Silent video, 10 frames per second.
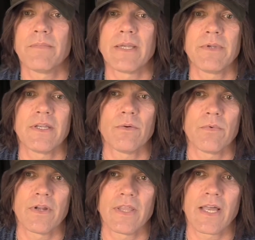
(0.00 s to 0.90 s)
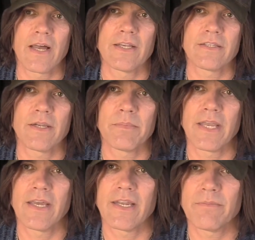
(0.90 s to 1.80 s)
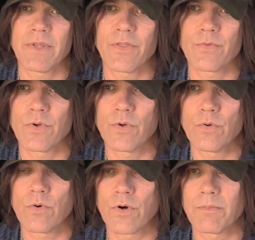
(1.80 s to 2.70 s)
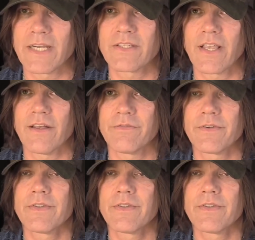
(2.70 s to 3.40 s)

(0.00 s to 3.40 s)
maybe one of the guys in the band had been through or myself.